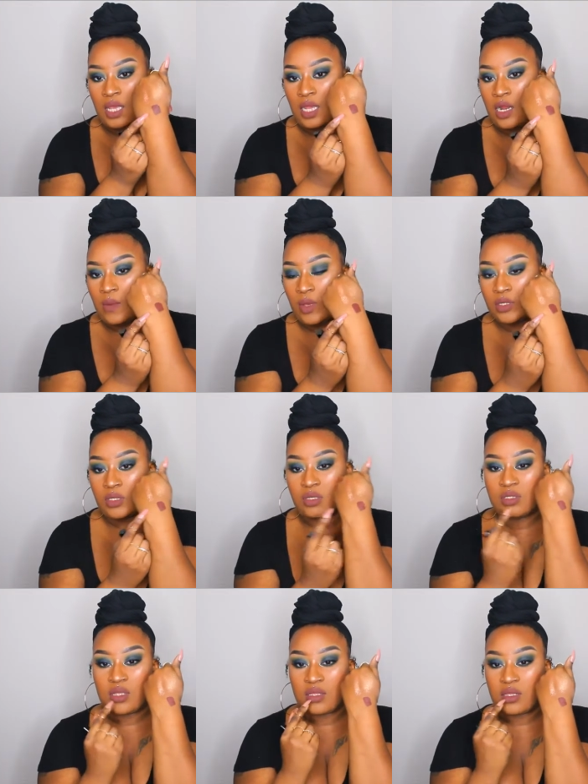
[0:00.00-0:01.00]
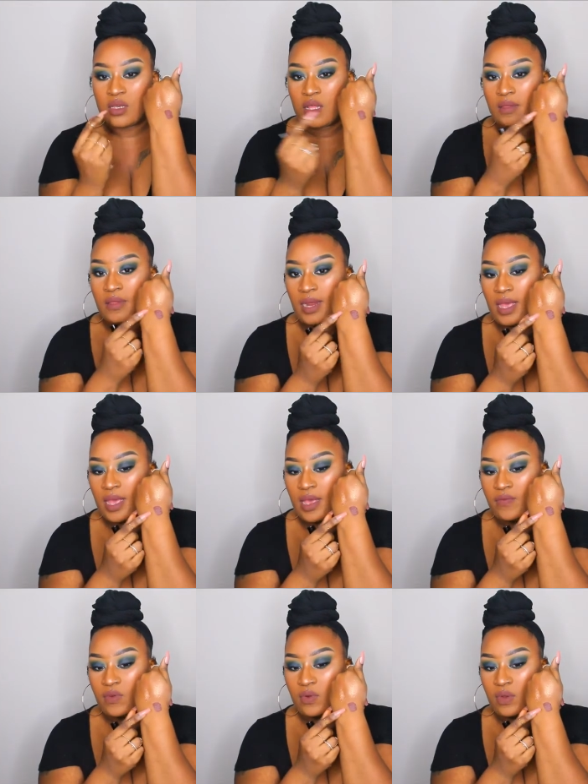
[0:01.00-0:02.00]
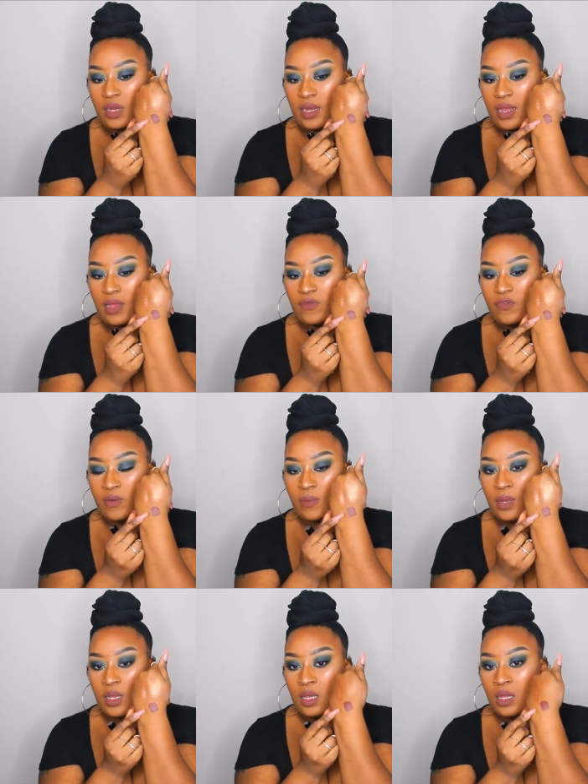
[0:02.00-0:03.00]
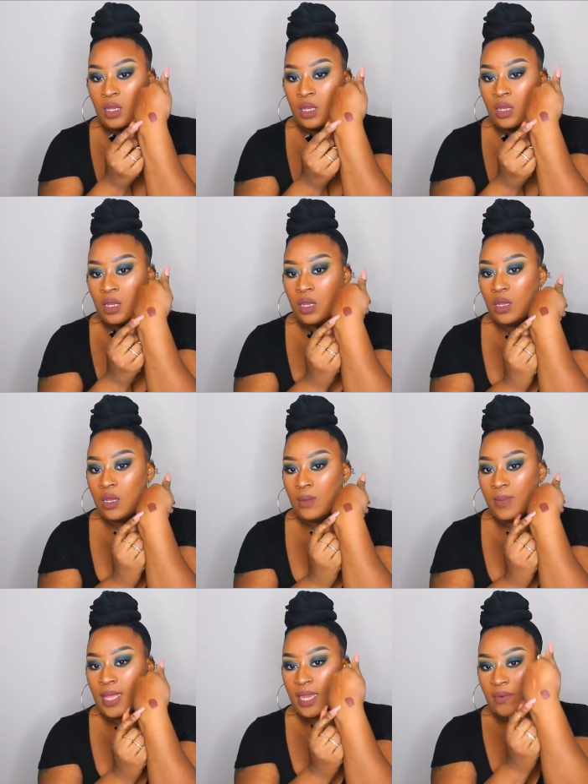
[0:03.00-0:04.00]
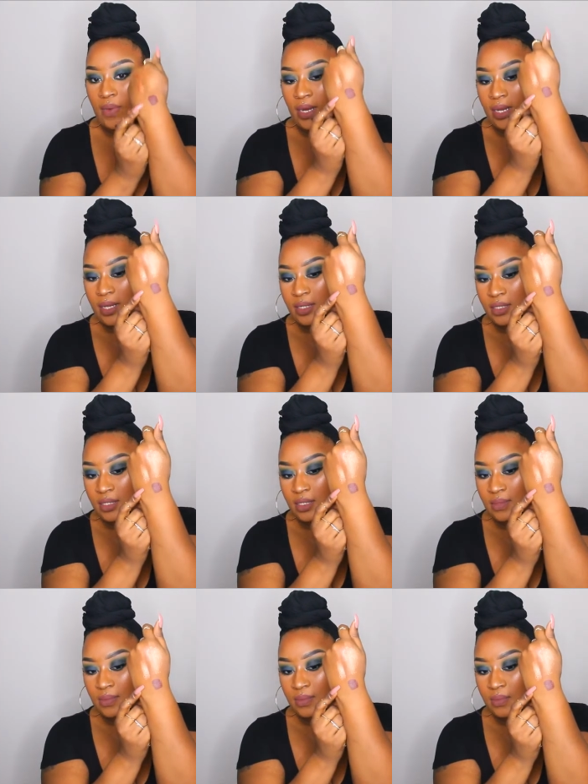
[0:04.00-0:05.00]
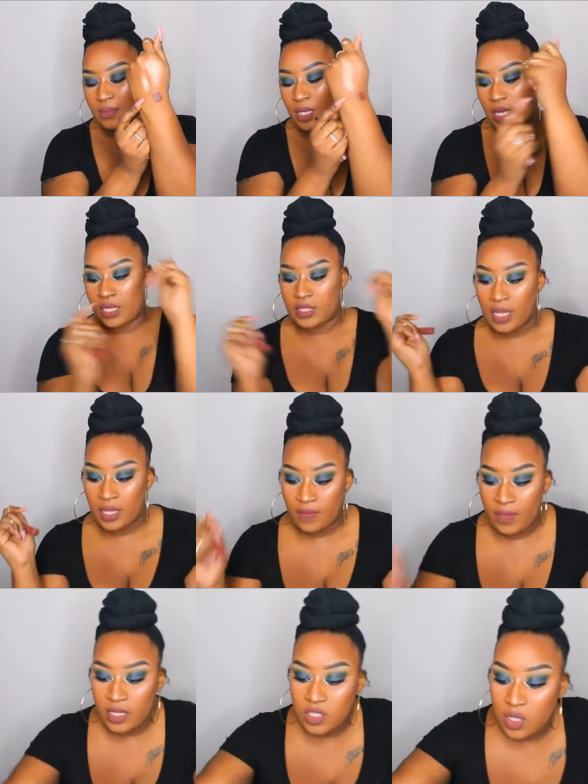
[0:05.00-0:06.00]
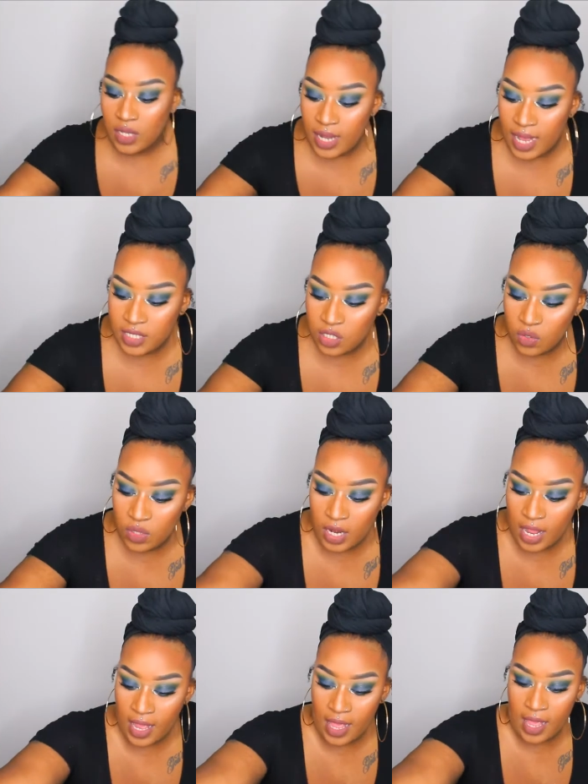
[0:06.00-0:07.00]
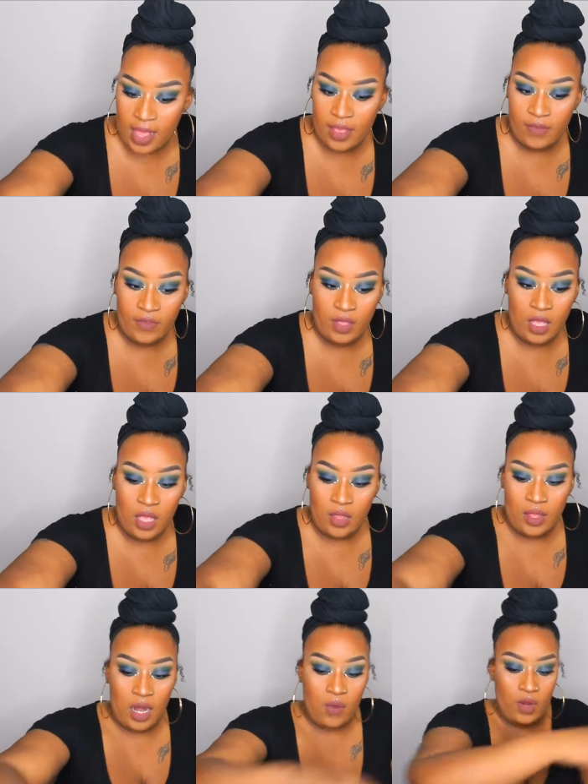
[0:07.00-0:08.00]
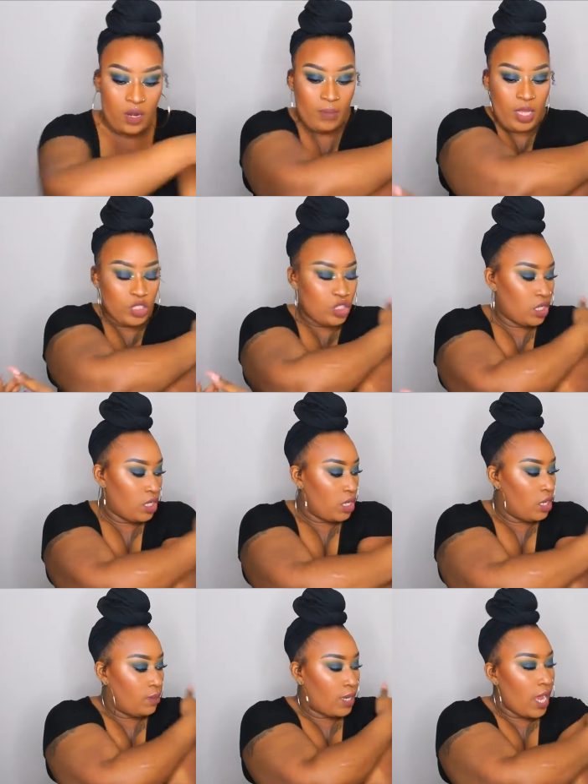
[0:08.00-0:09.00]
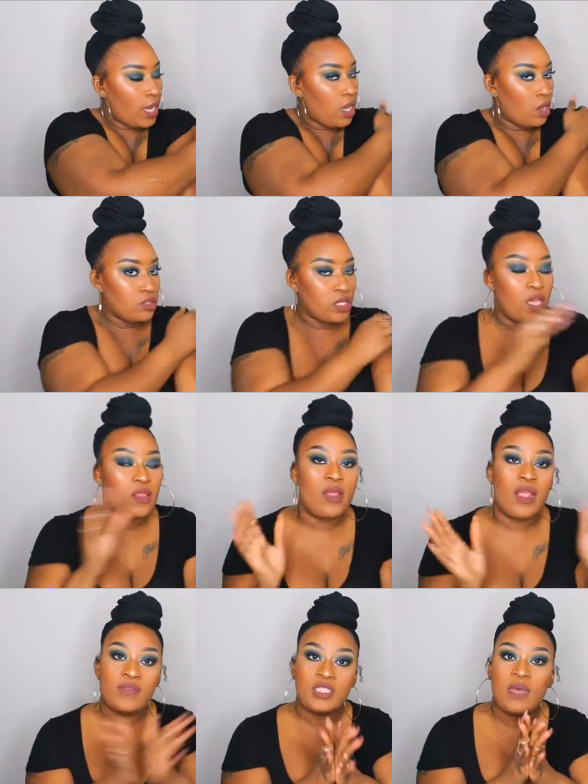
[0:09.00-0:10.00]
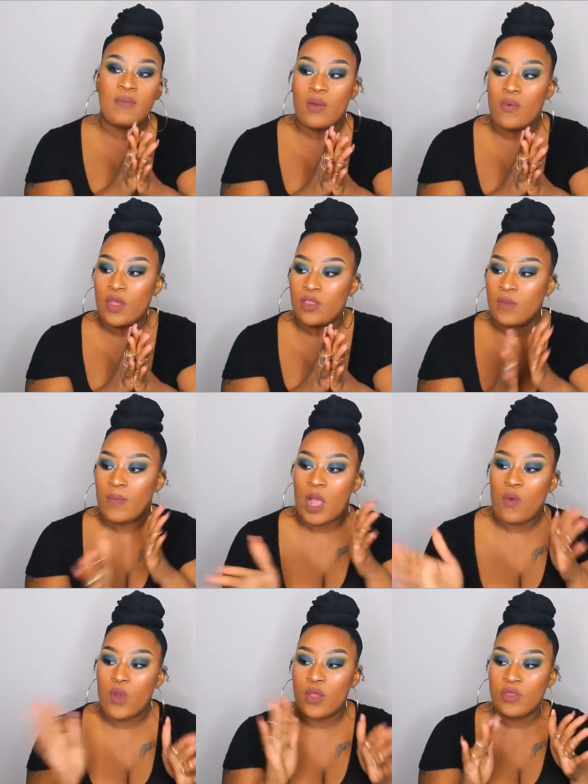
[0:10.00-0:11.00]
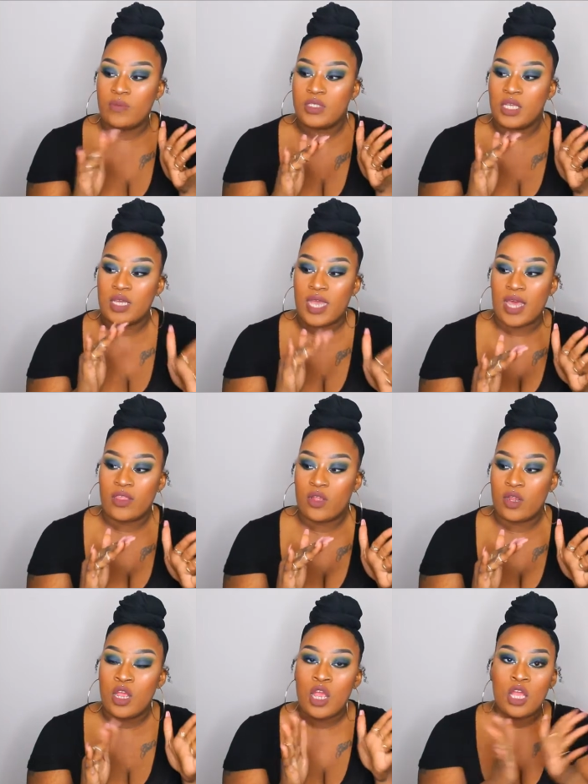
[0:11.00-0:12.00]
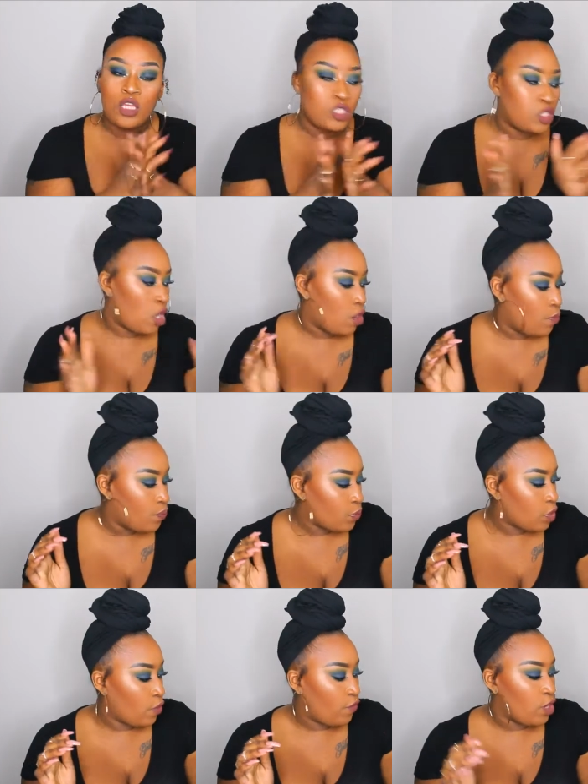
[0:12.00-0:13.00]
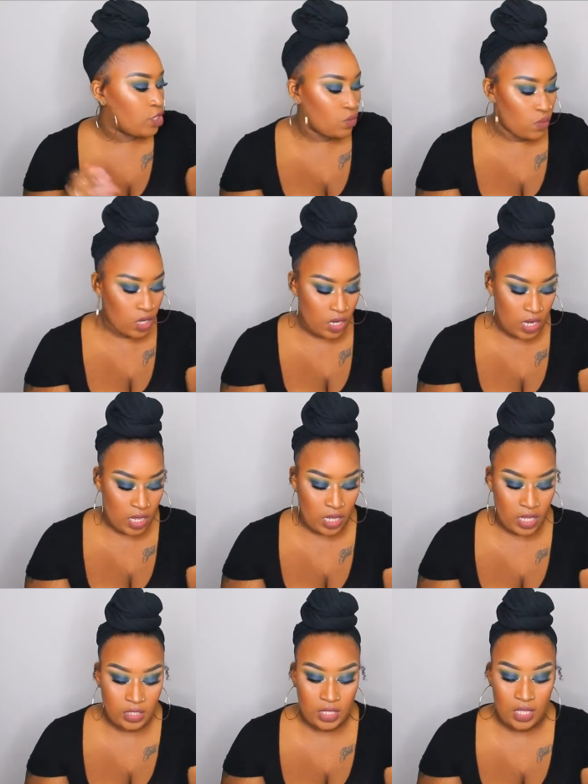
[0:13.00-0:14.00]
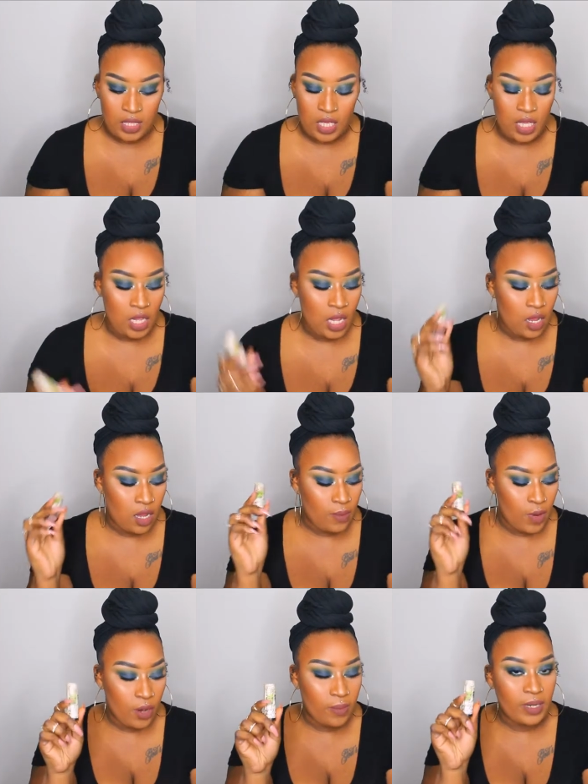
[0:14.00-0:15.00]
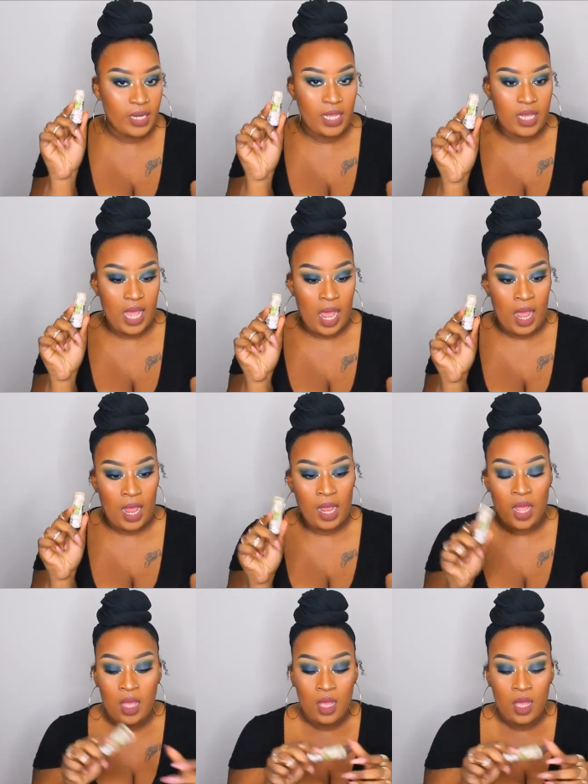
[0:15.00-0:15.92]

It almost looks like the color that I have on now from uh, Black Radiance but yes I love that so the last two that I have that I want to mention um, kind of goes together every time I wear them I wear them together so the first one is the um, Urban Decay